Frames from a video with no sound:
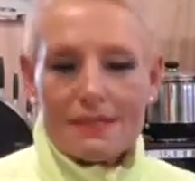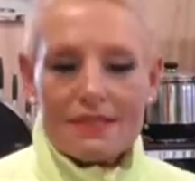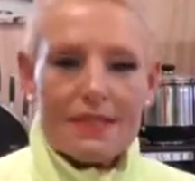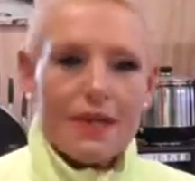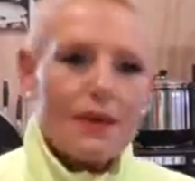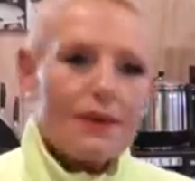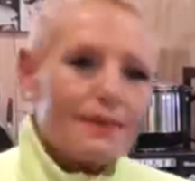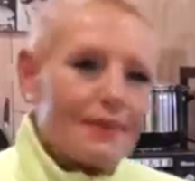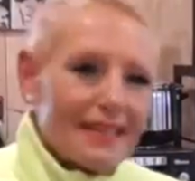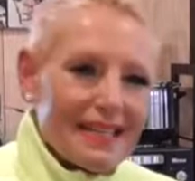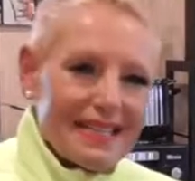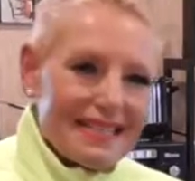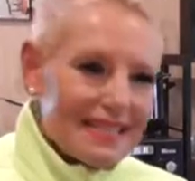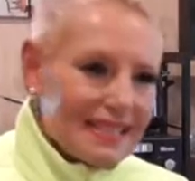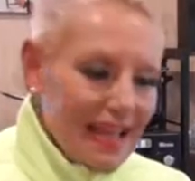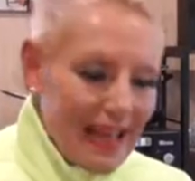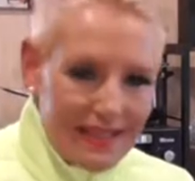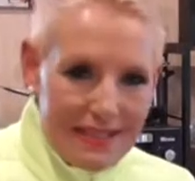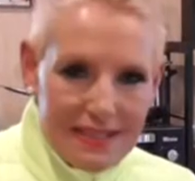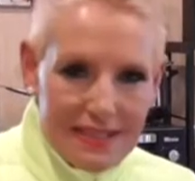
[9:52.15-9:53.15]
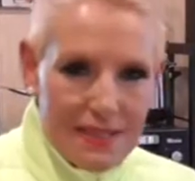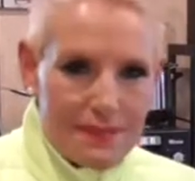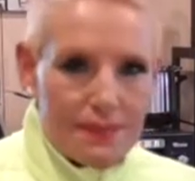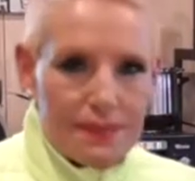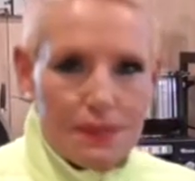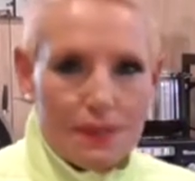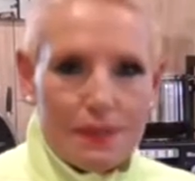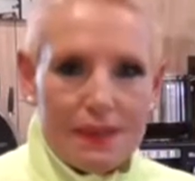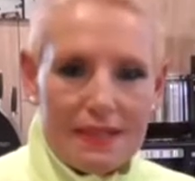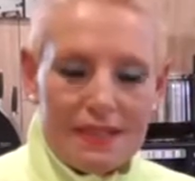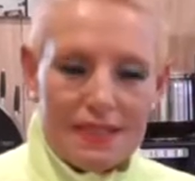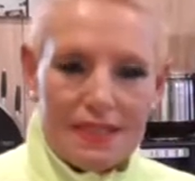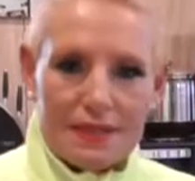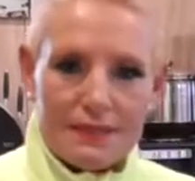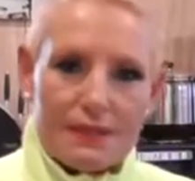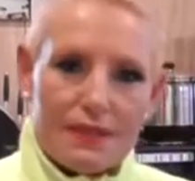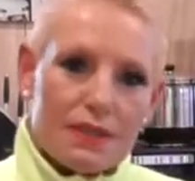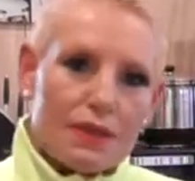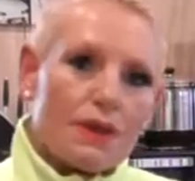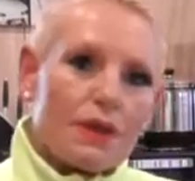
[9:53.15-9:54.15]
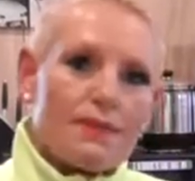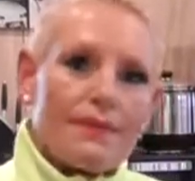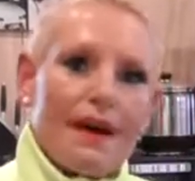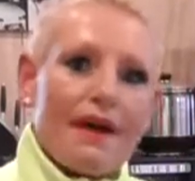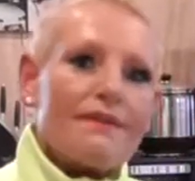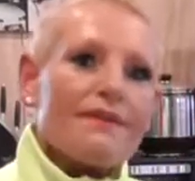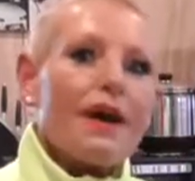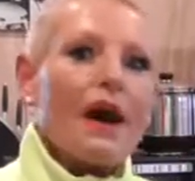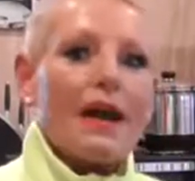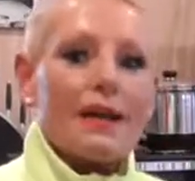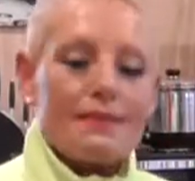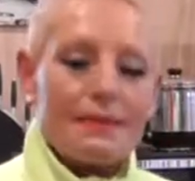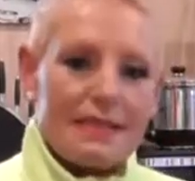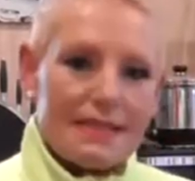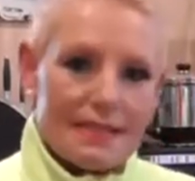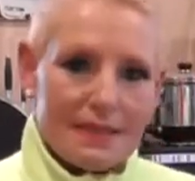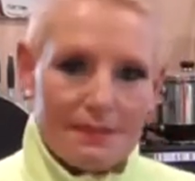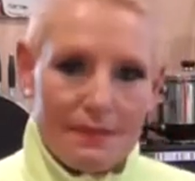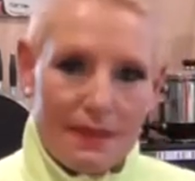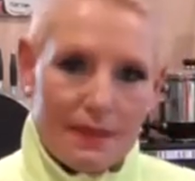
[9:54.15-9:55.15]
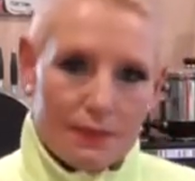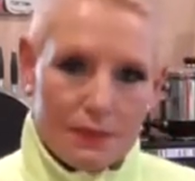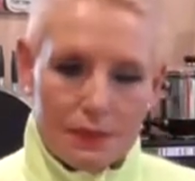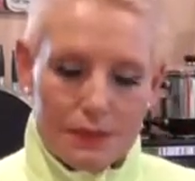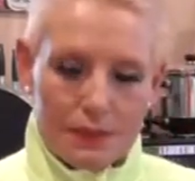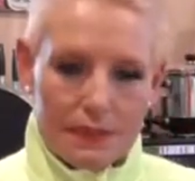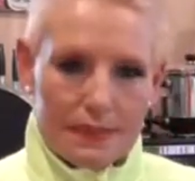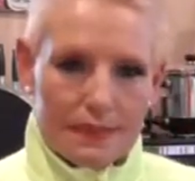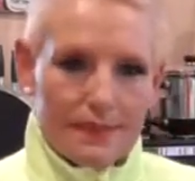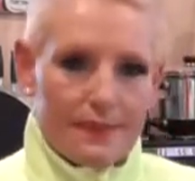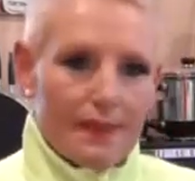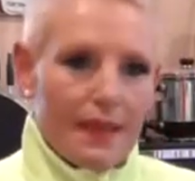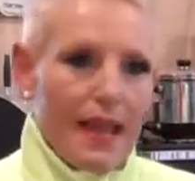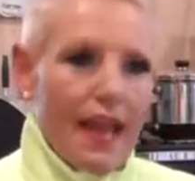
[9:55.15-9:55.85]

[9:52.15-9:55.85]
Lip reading: So it's another simple question. We talk about vitamins and minerals.